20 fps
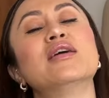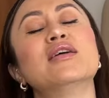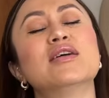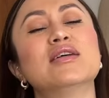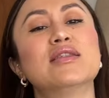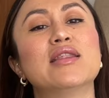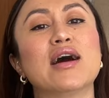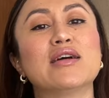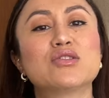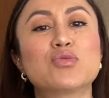
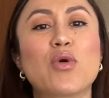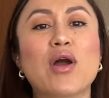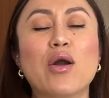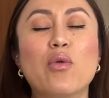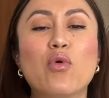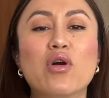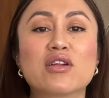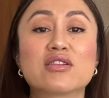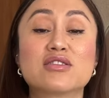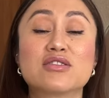That's why I
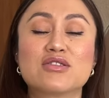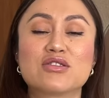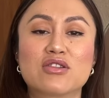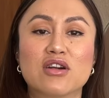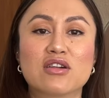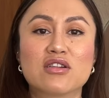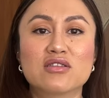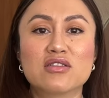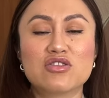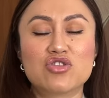wanted to
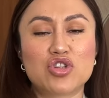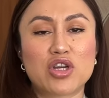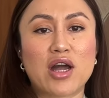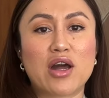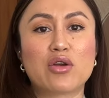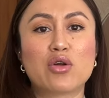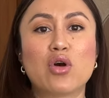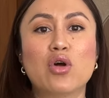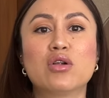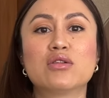start this
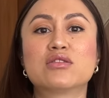channel,